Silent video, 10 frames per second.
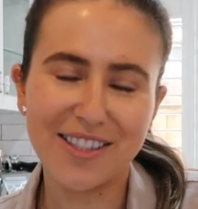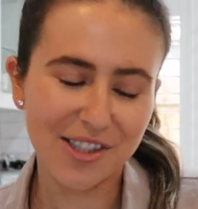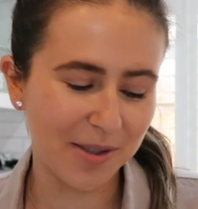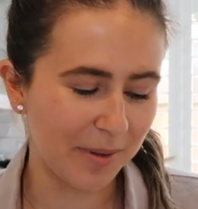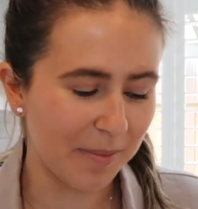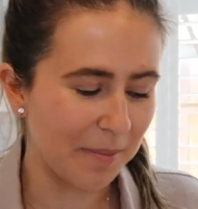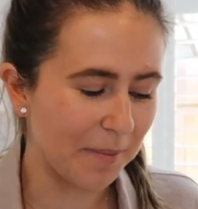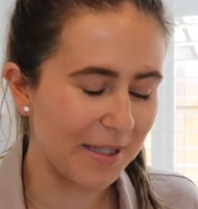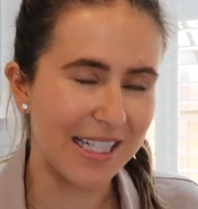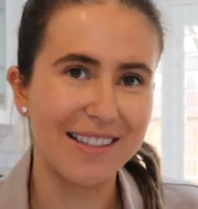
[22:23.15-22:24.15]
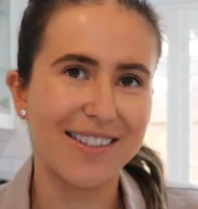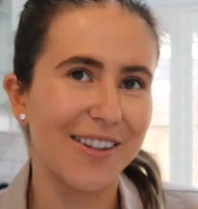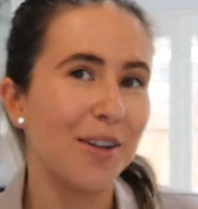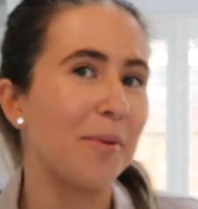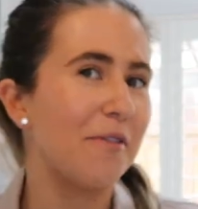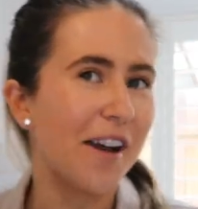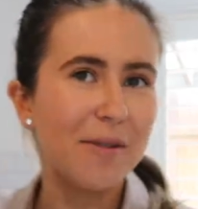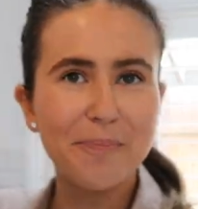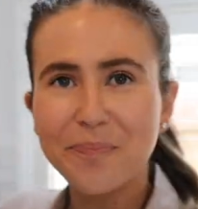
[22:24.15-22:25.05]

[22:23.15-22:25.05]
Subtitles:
She's with my mum and dad, so it'll be fine.